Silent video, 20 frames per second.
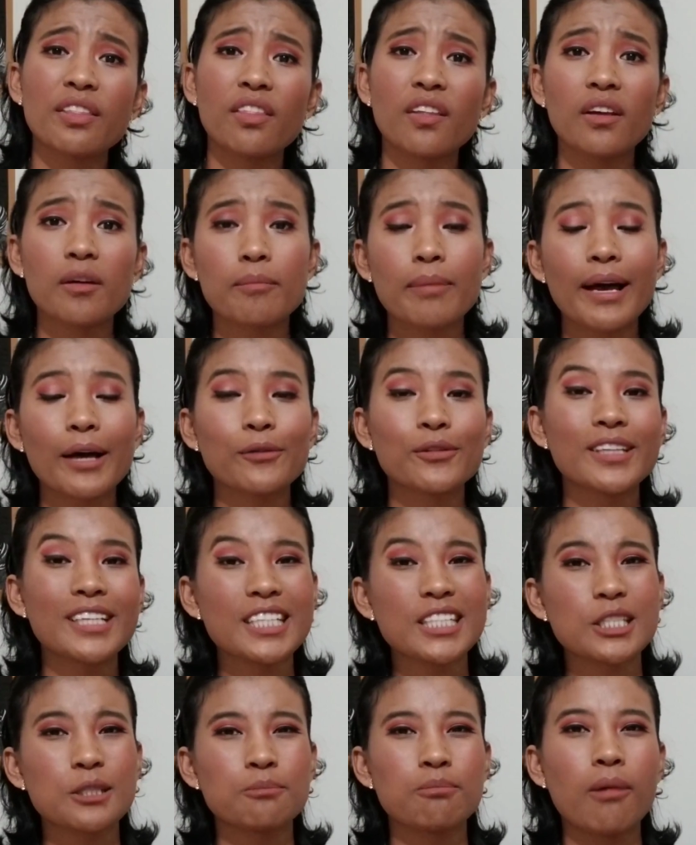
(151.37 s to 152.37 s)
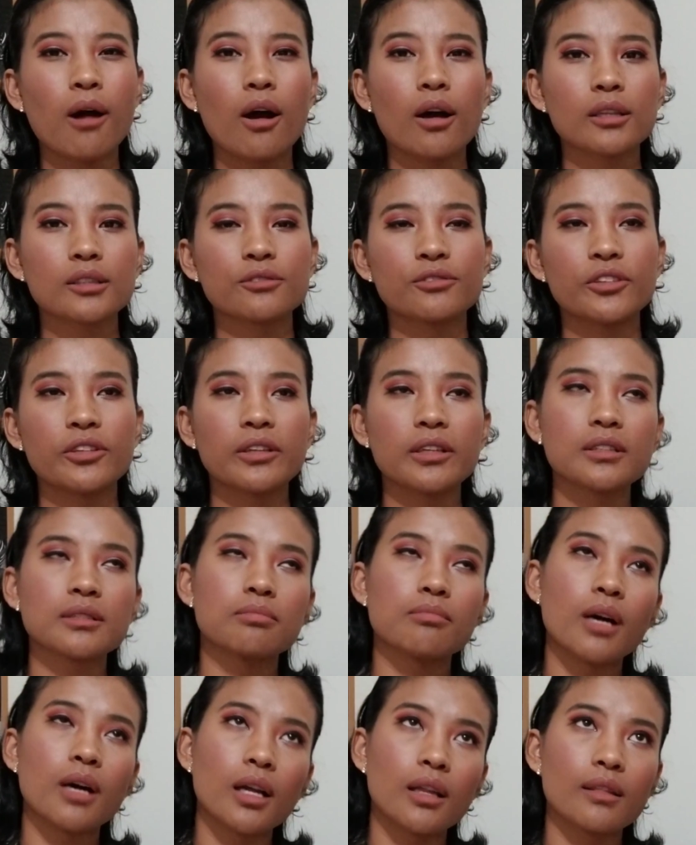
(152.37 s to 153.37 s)
think about this box for this
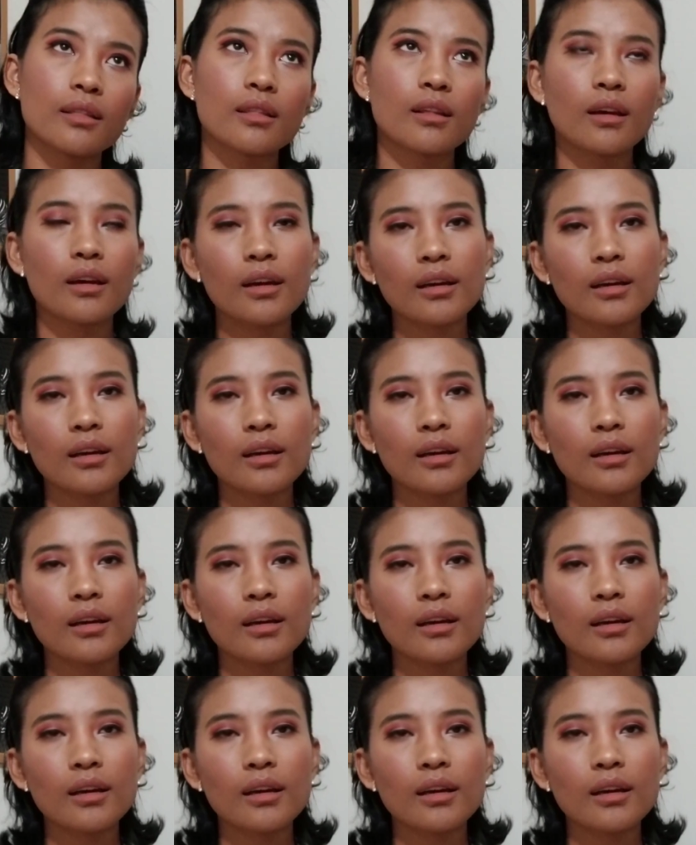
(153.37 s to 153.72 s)
month?